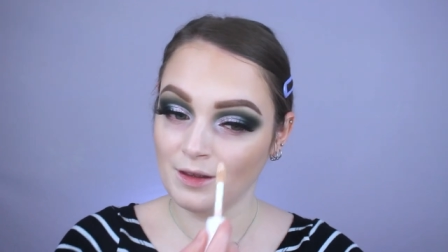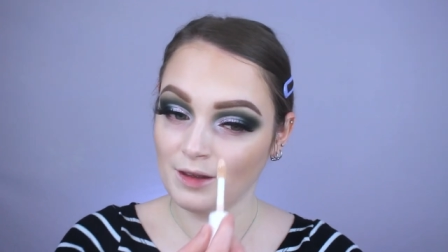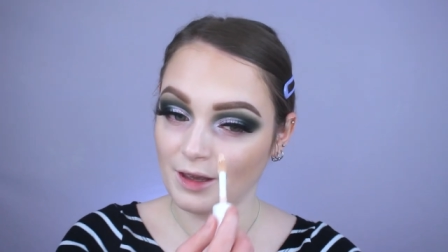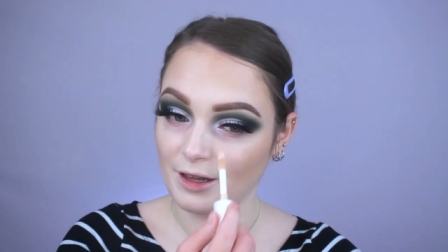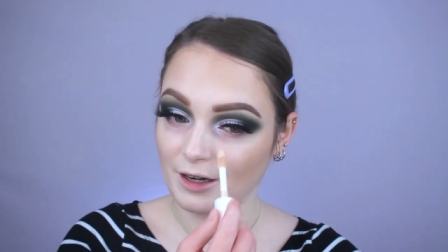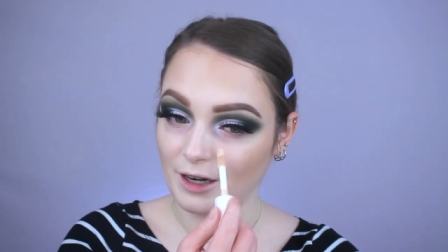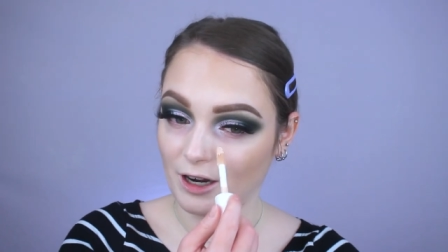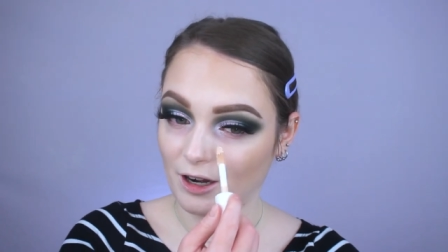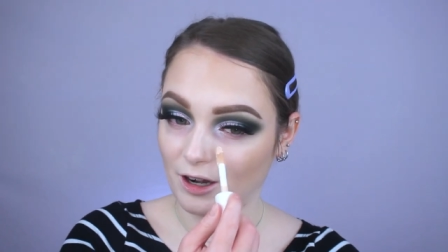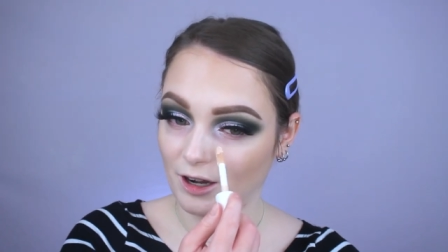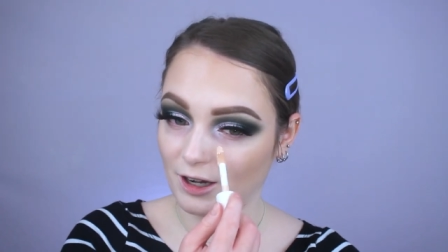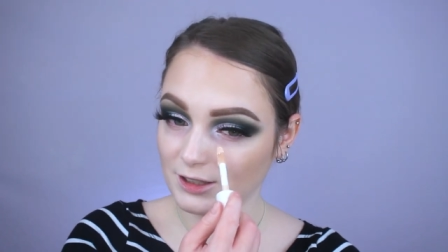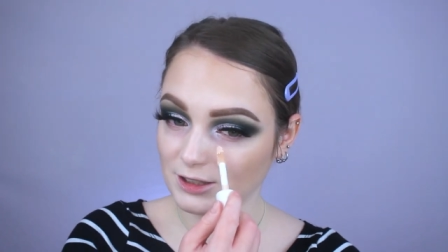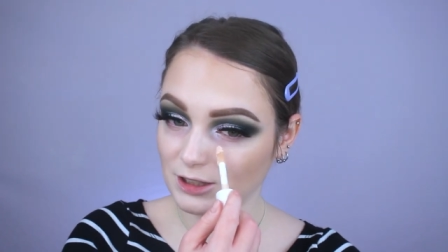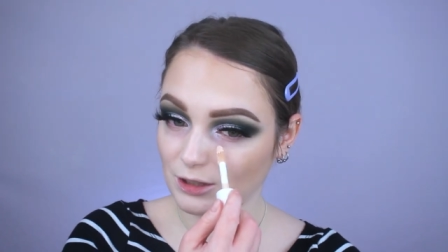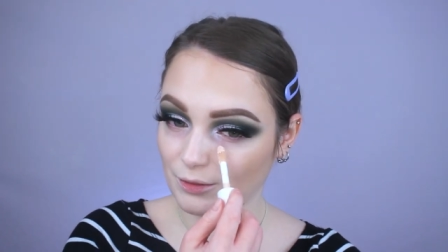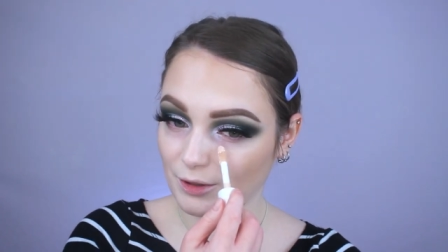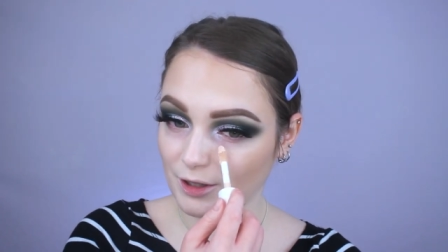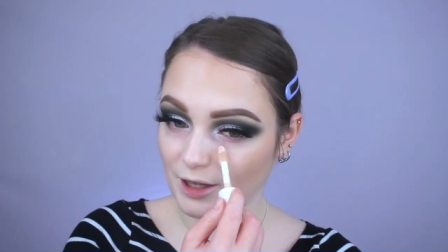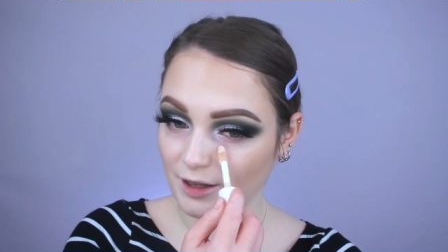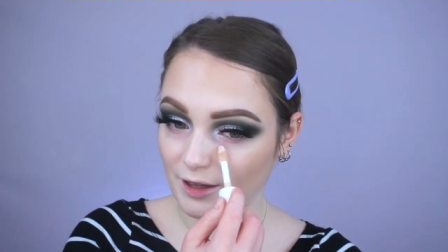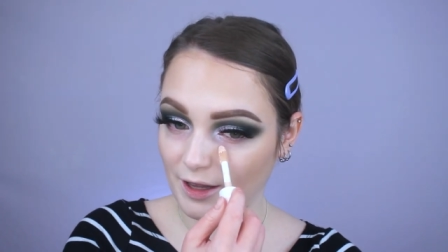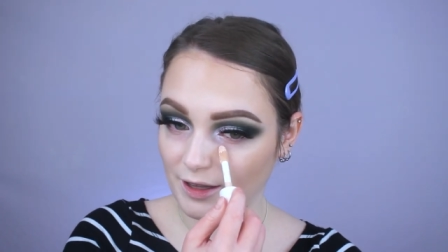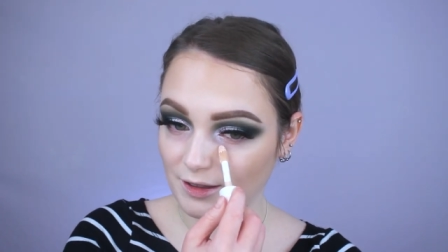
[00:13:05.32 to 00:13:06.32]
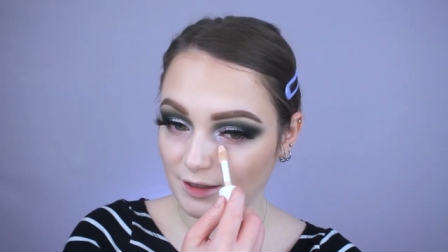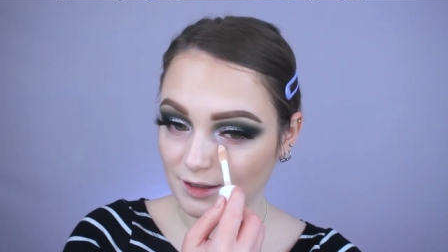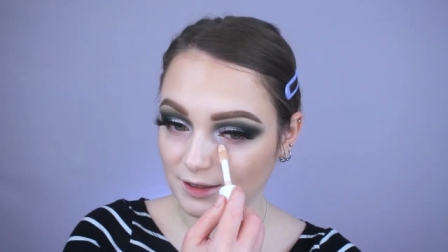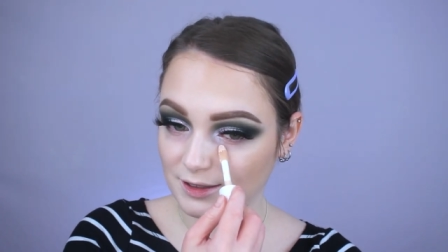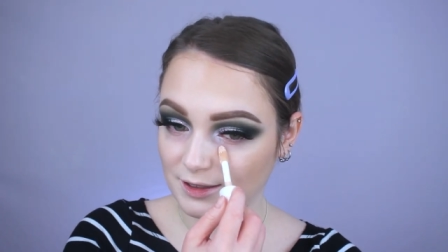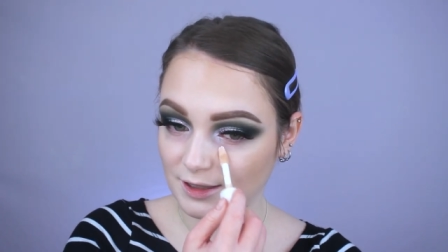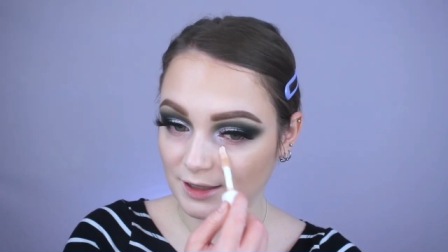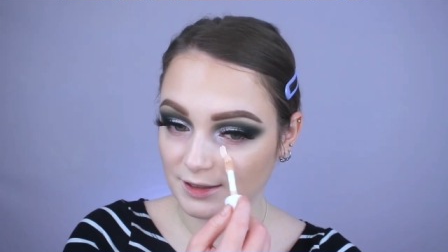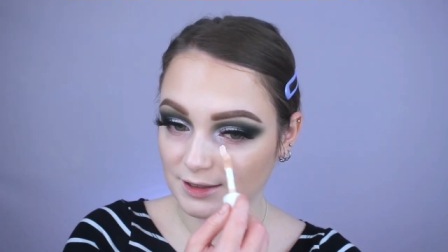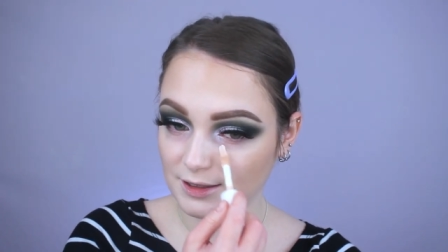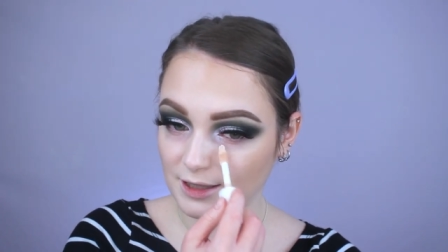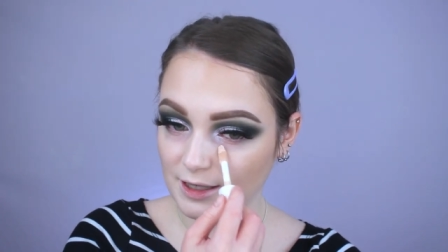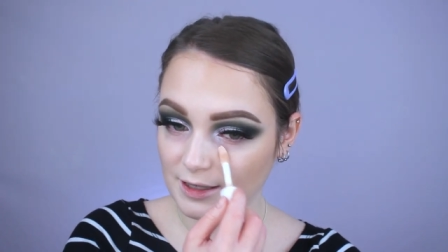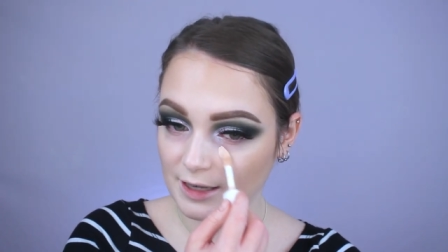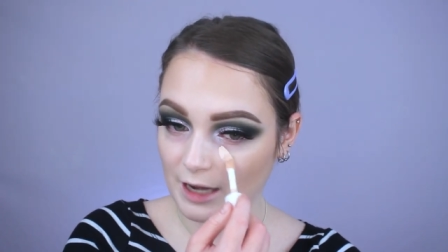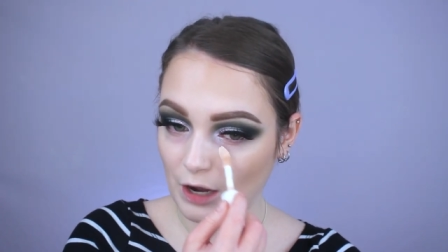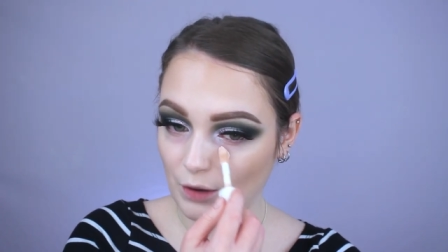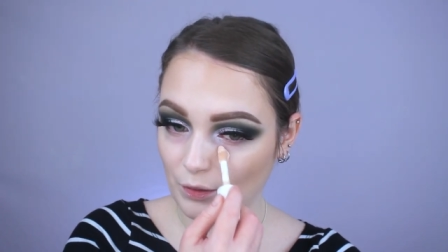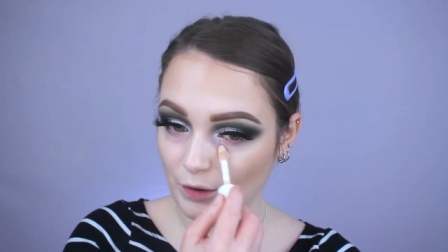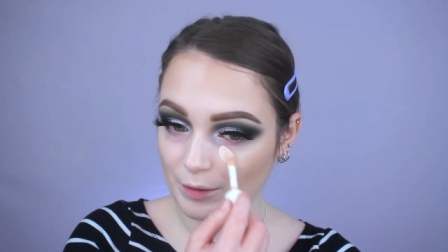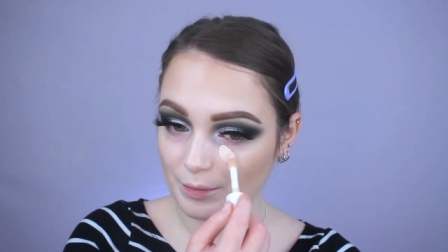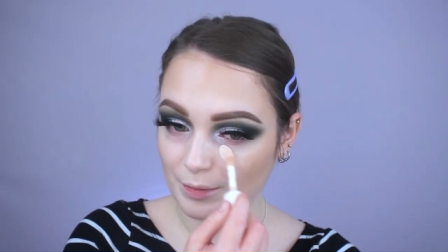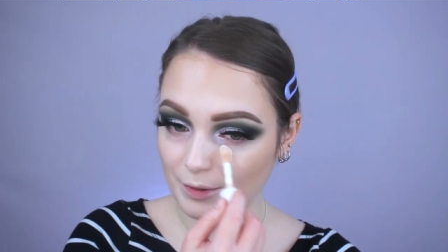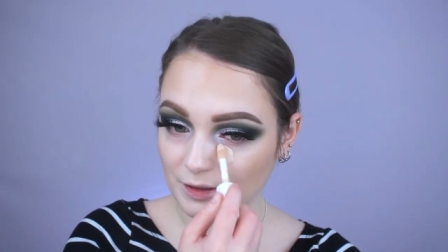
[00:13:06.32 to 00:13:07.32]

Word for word: And I also really like this sixteen hour,